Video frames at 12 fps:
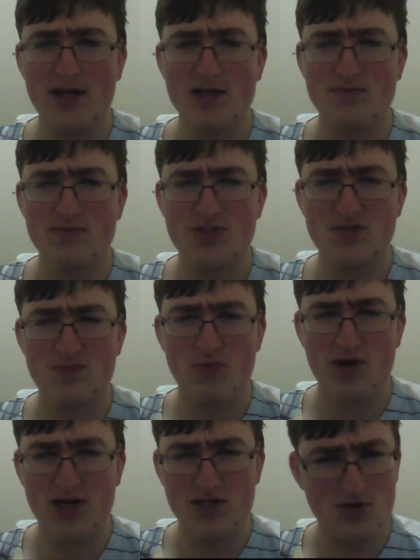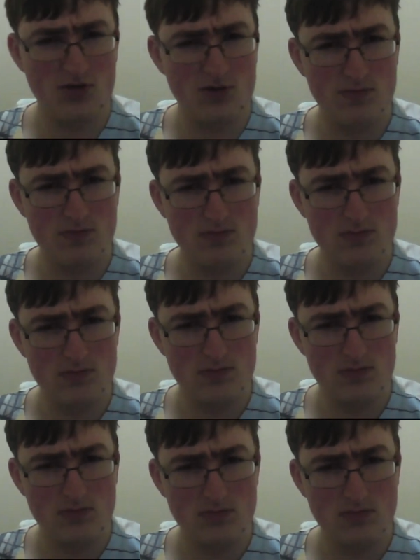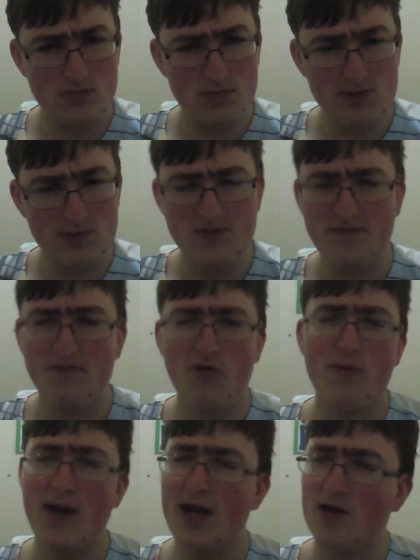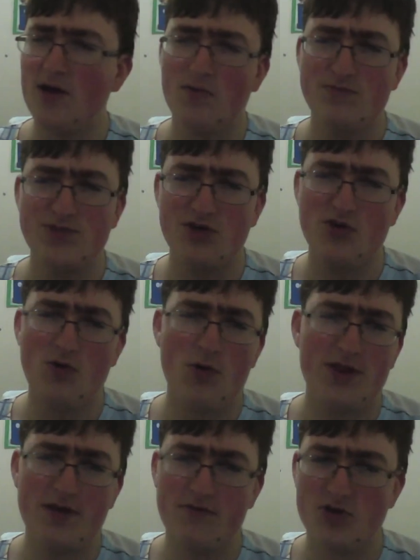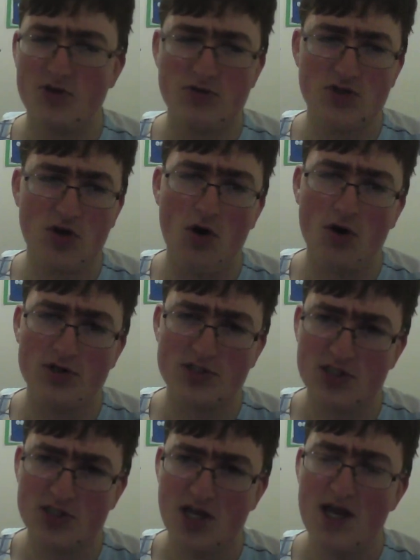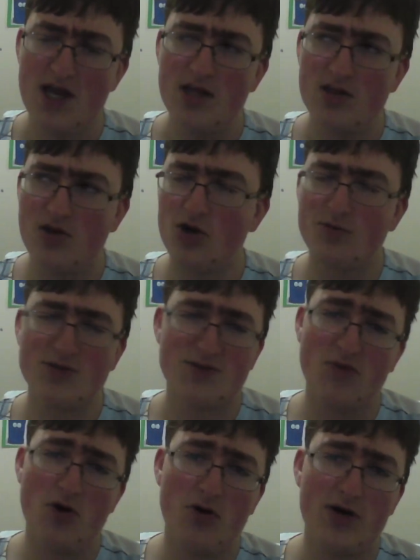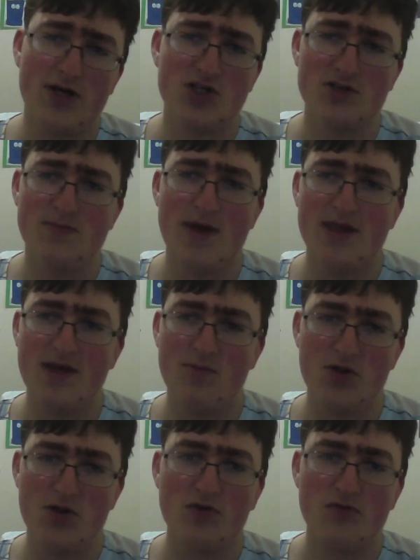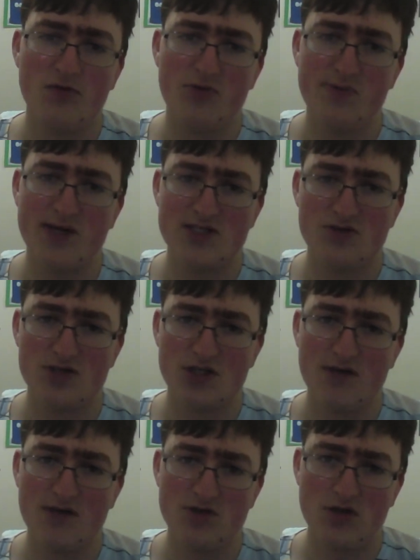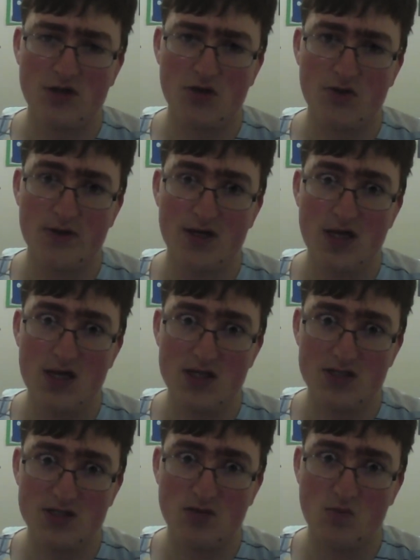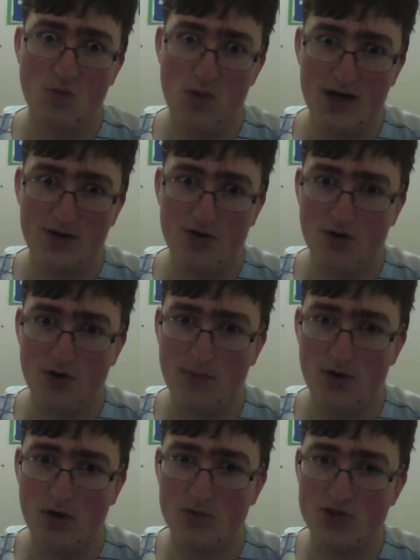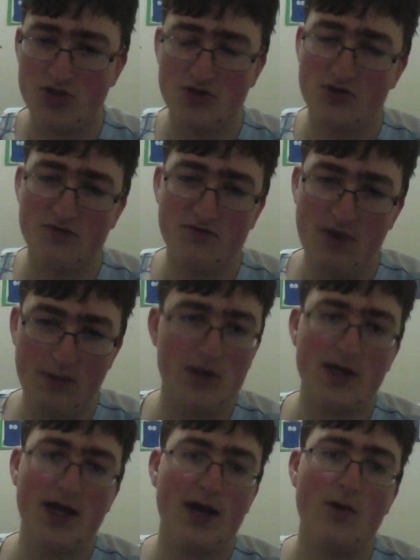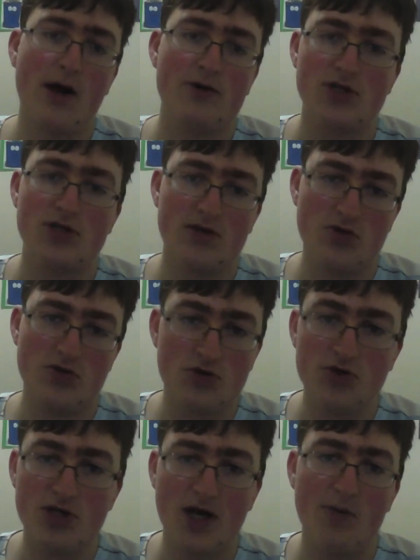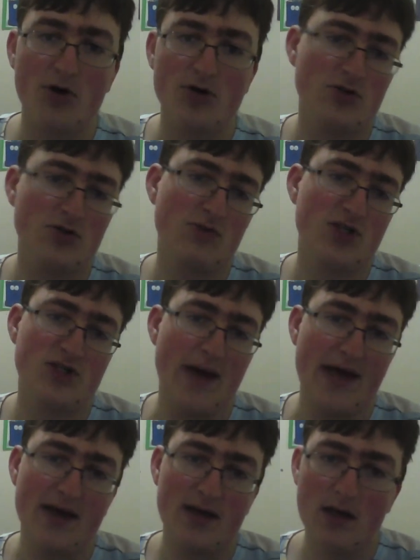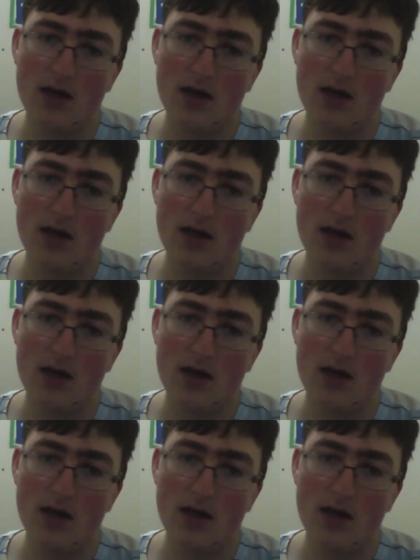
Spring Totem? It was a 4-mana 0-1 that reduced the costs. The card wasn't broken, it just meant that with Youthful Brewmasters and Knife Juggler you had an instant win combo, which you couldn't replicate outside of turn timer, so we just banned it.